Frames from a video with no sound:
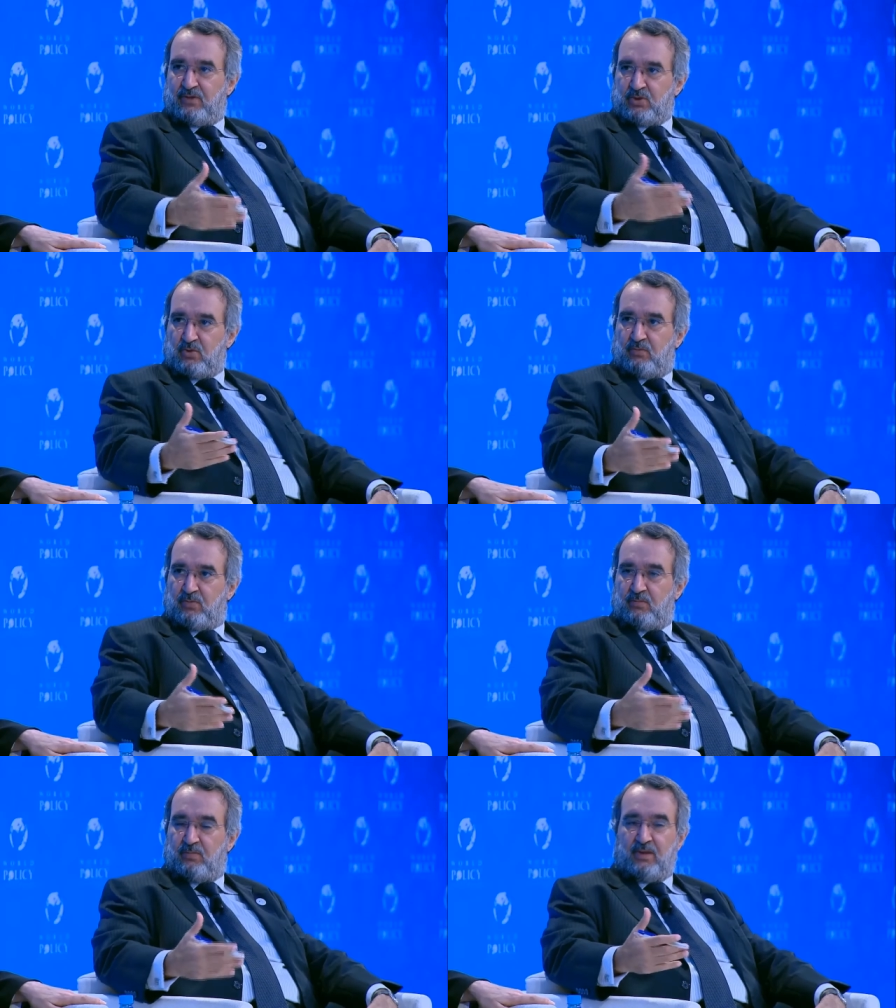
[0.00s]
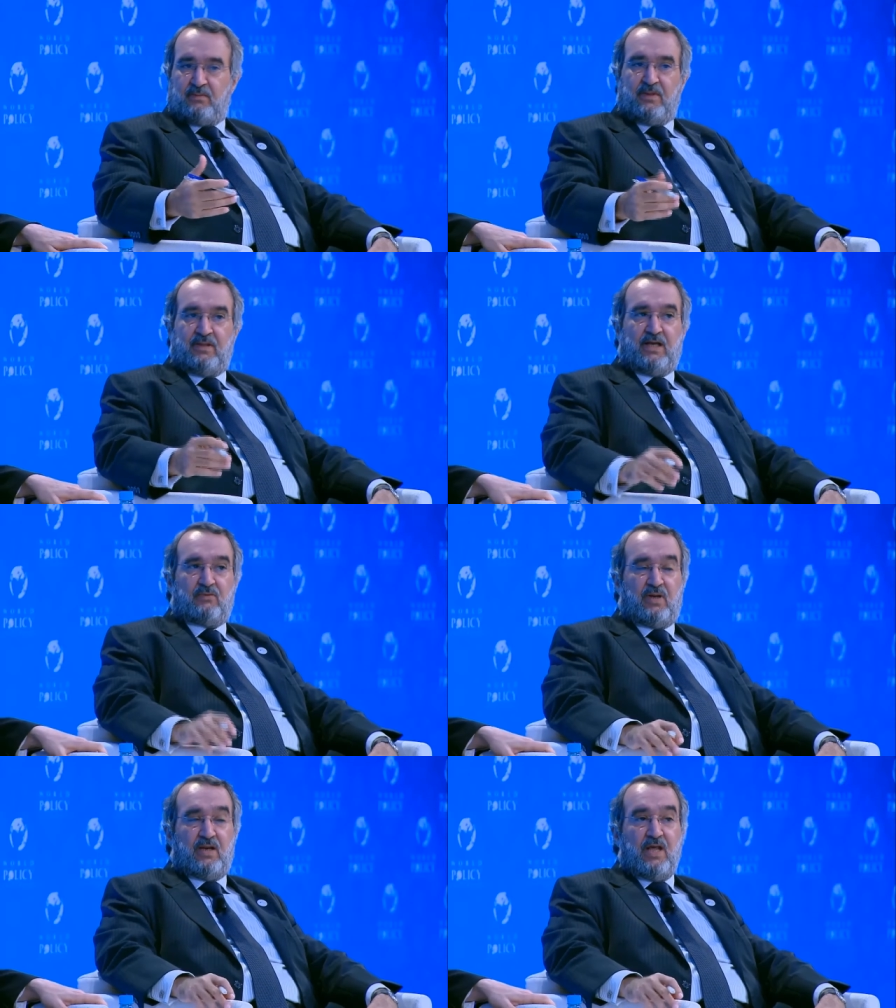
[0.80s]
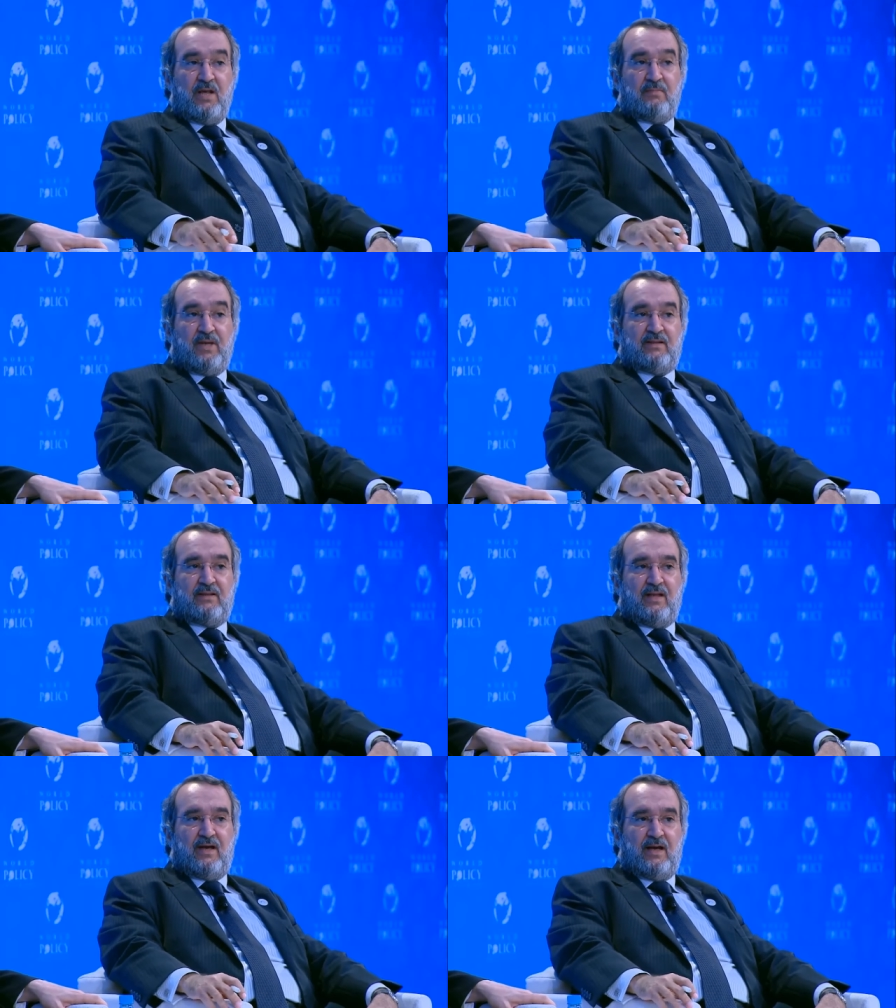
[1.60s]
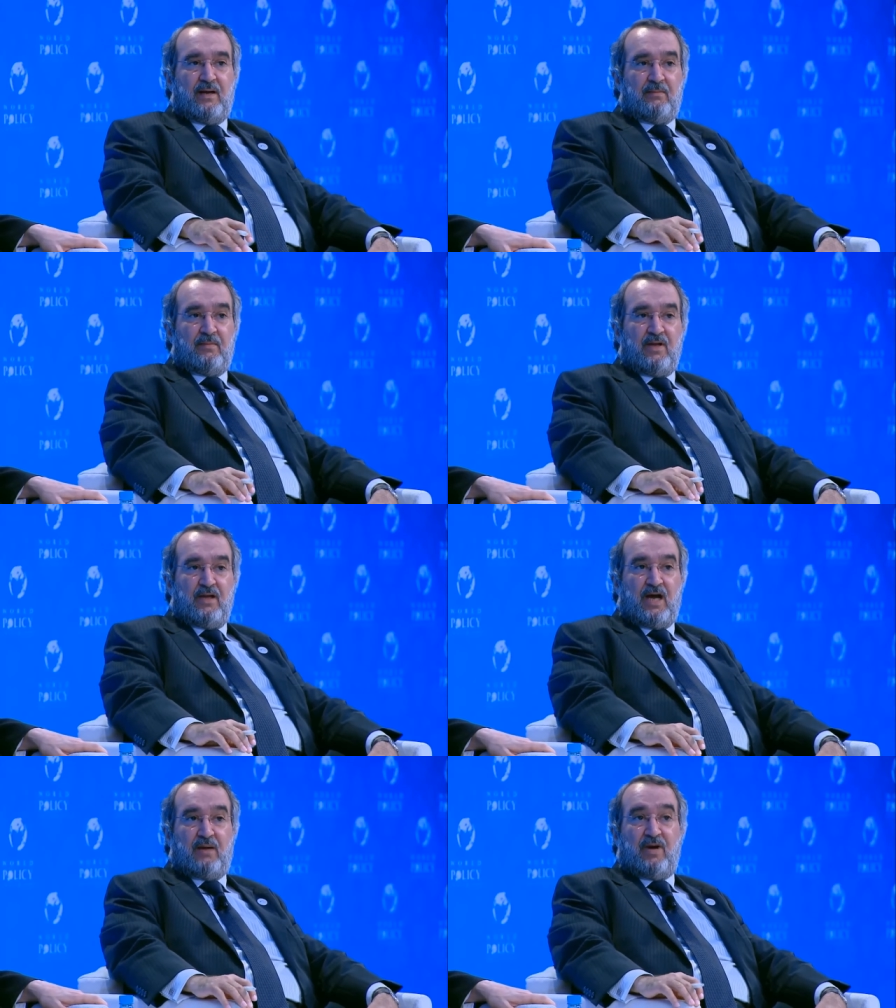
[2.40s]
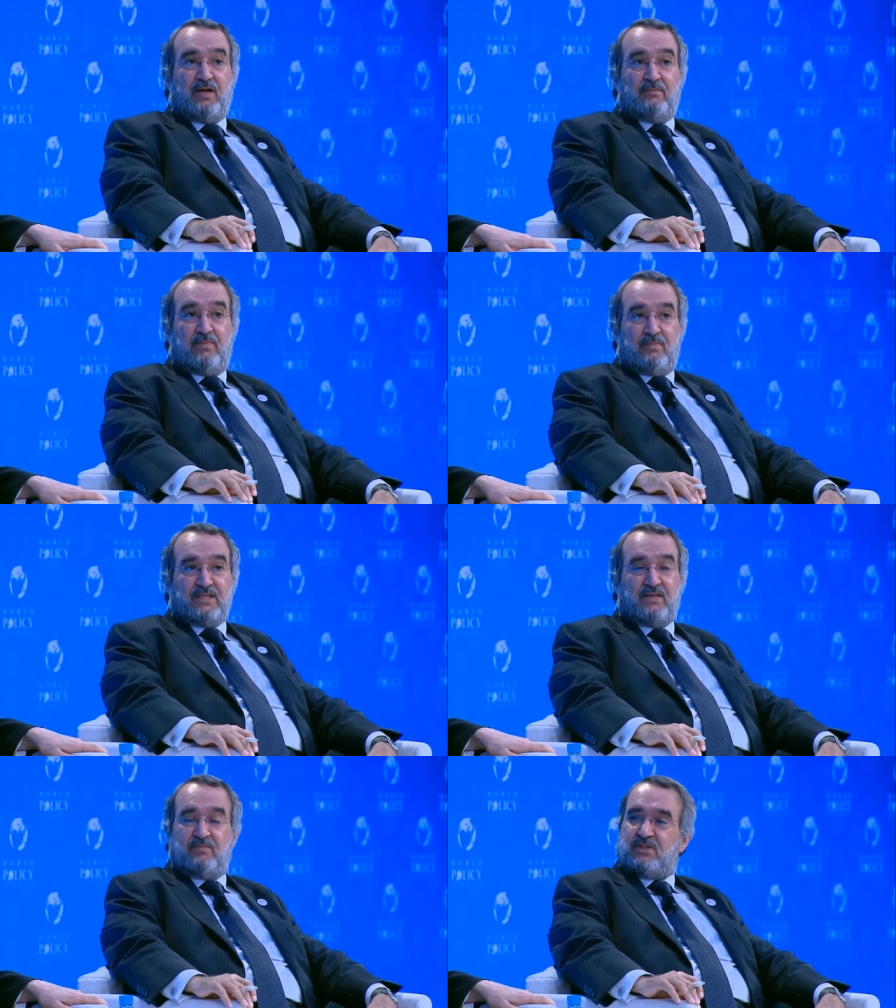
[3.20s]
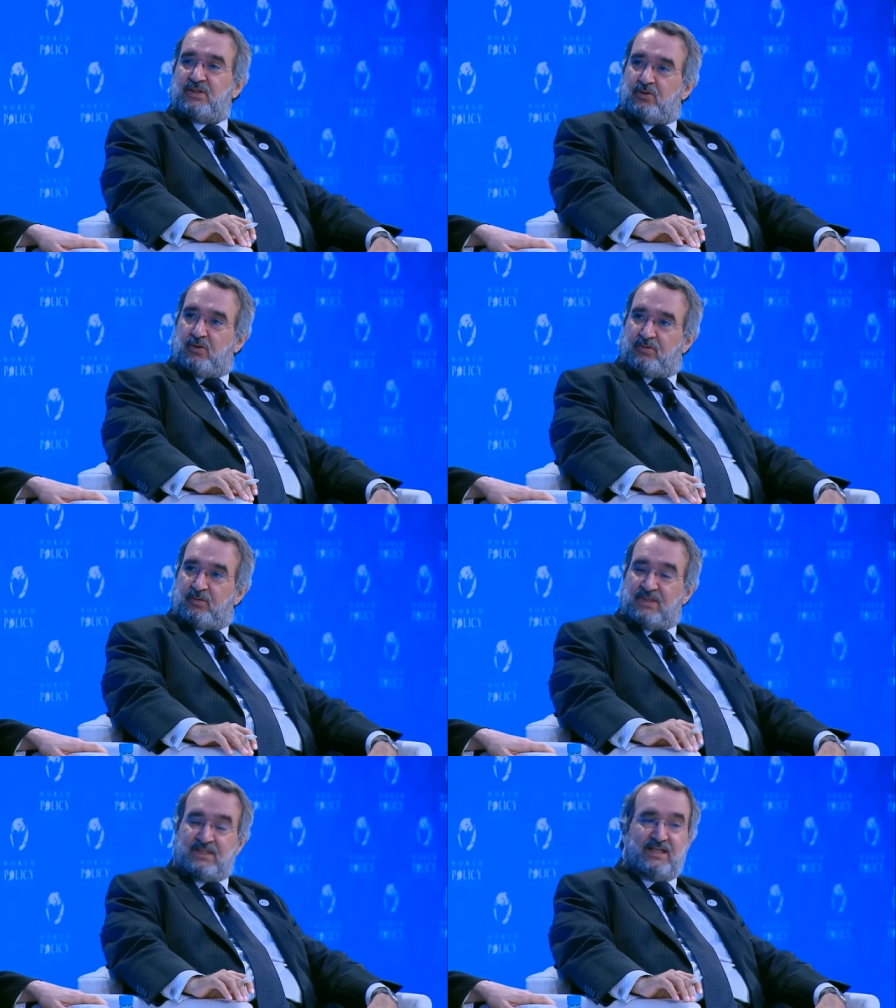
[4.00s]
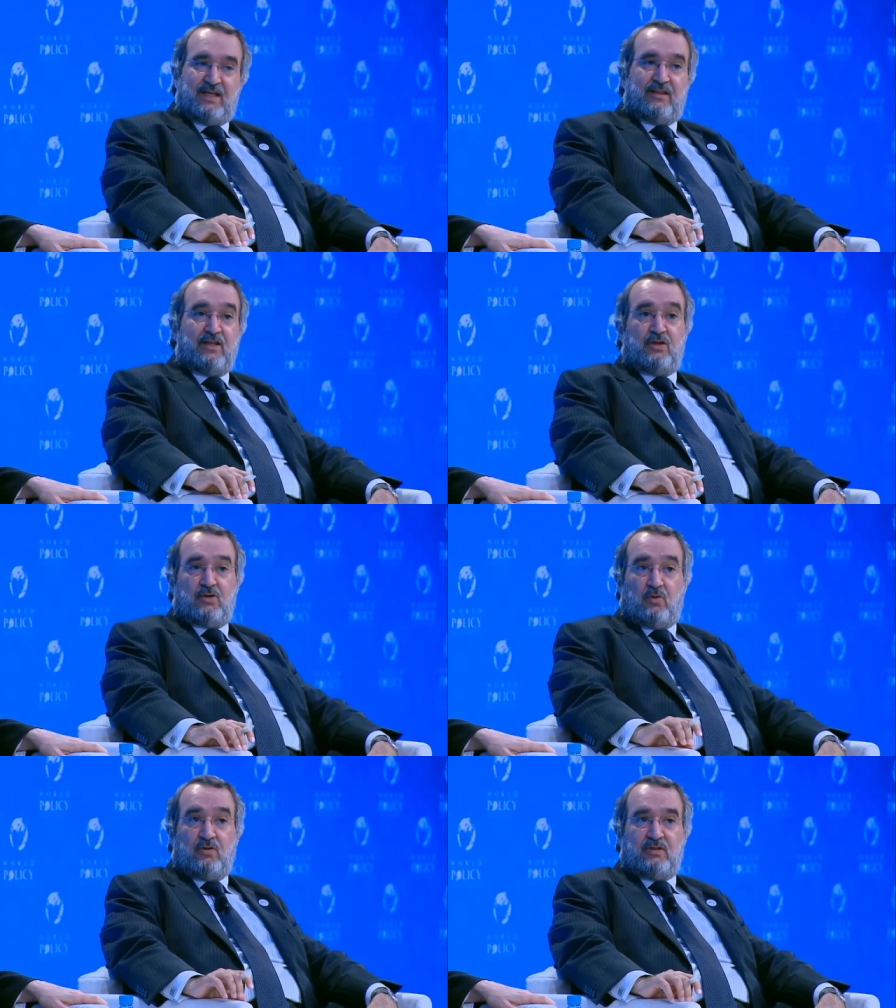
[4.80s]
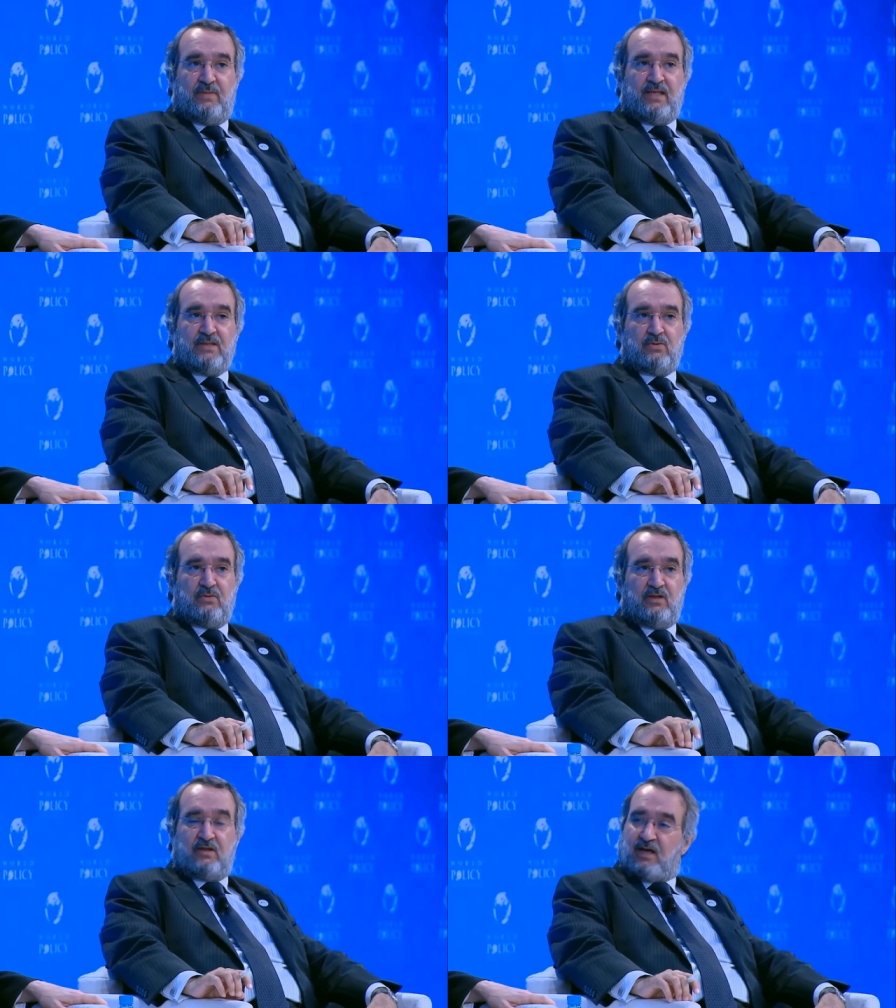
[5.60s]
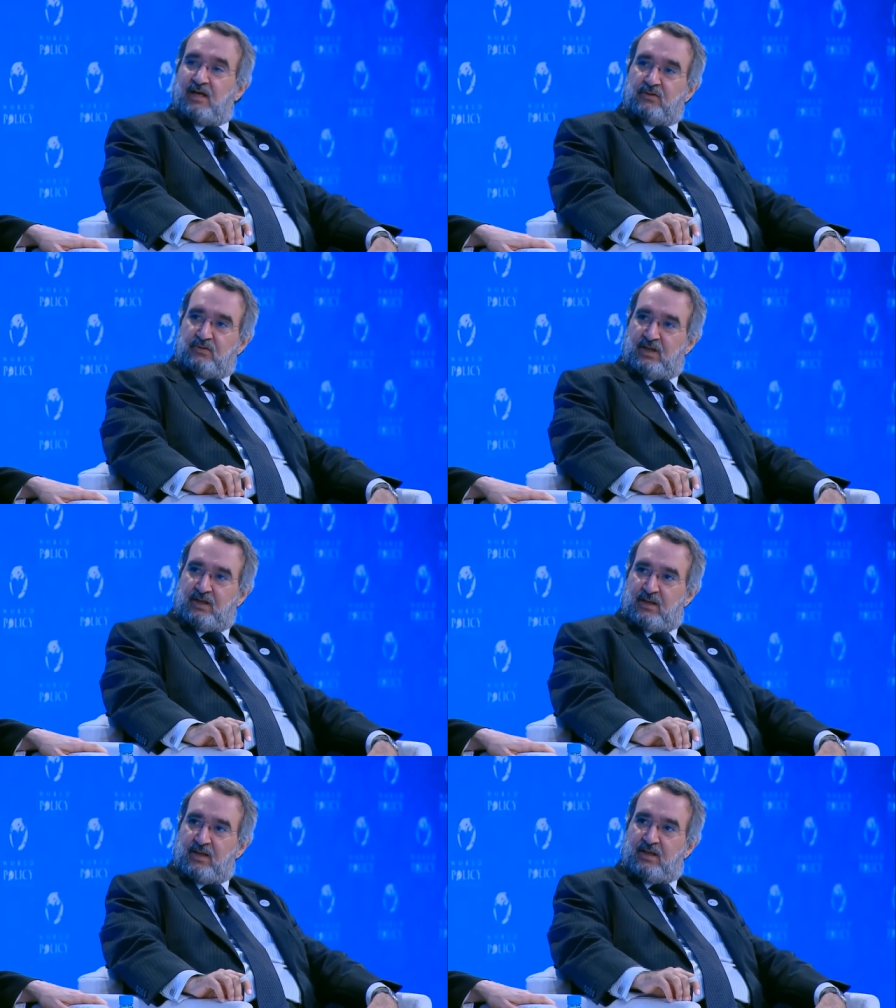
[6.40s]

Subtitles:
its own problem in that one. But am I pessimistic or optimistic? I think it all depends on Iran today.